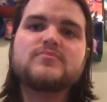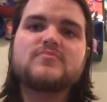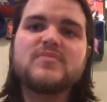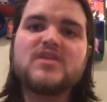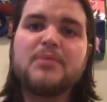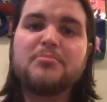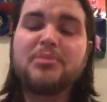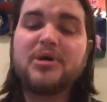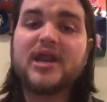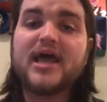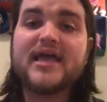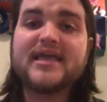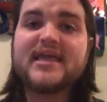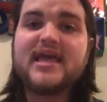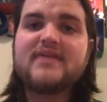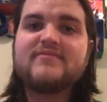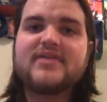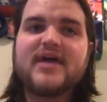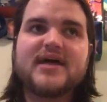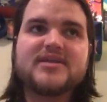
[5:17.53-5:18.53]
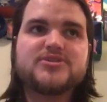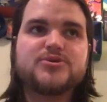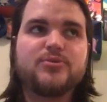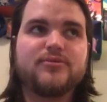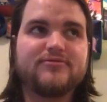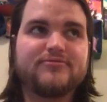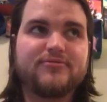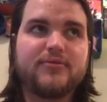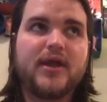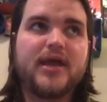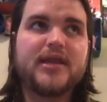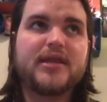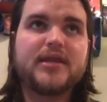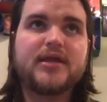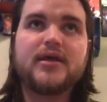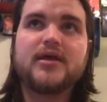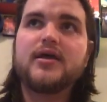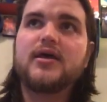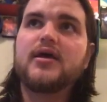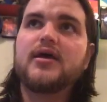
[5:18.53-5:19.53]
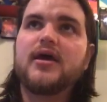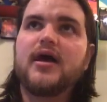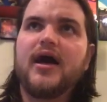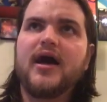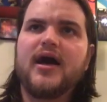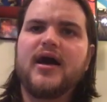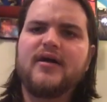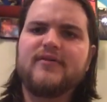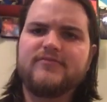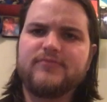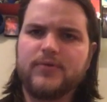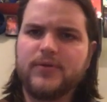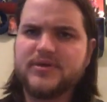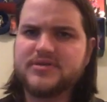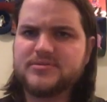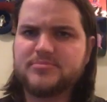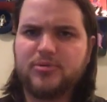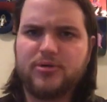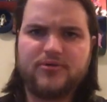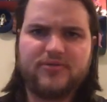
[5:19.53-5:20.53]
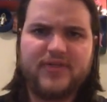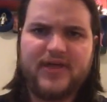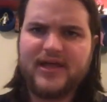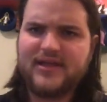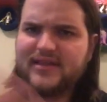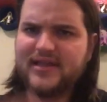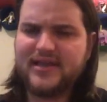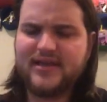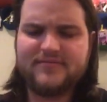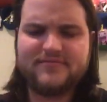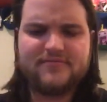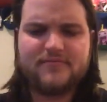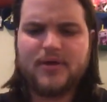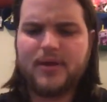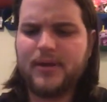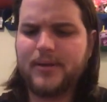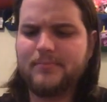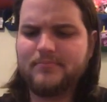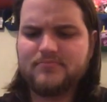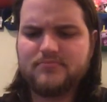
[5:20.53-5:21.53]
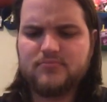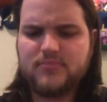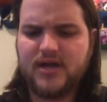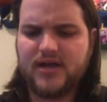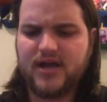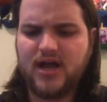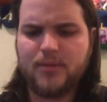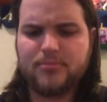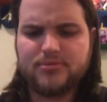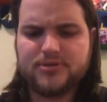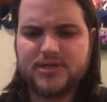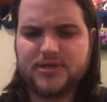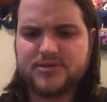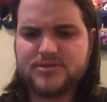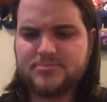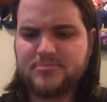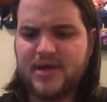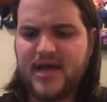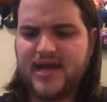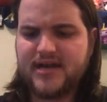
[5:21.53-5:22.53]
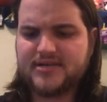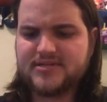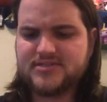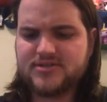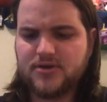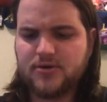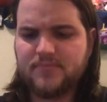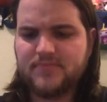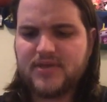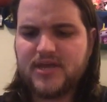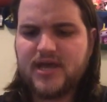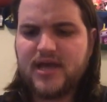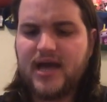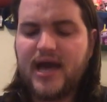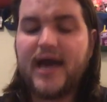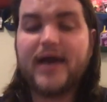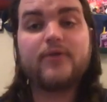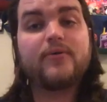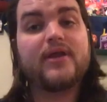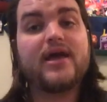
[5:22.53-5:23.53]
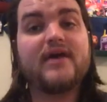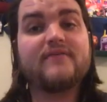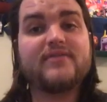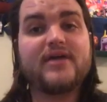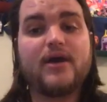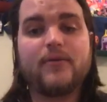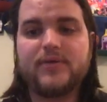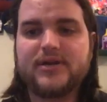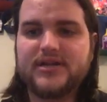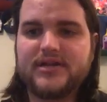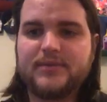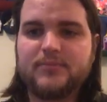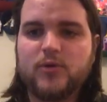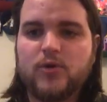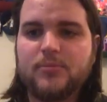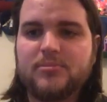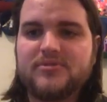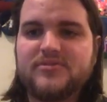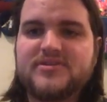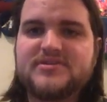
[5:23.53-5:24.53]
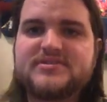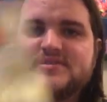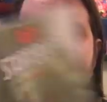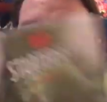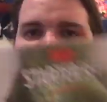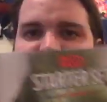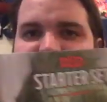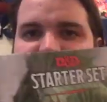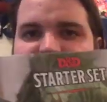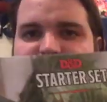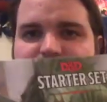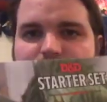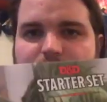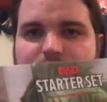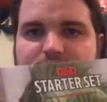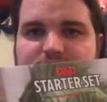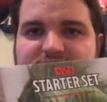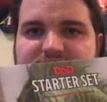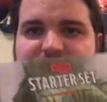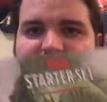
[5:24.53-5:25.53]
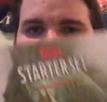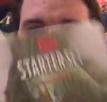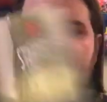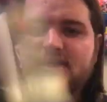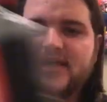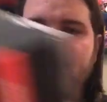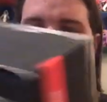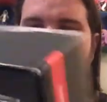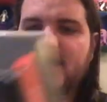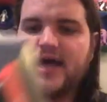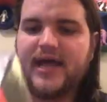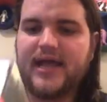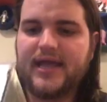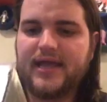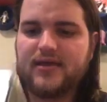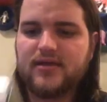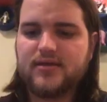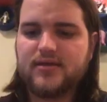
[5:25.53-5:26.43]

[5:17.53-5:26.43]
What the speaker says: But I gave that to a friend for his birthday like a couple years back. So I don't have that one anymore, but this is the starter set that I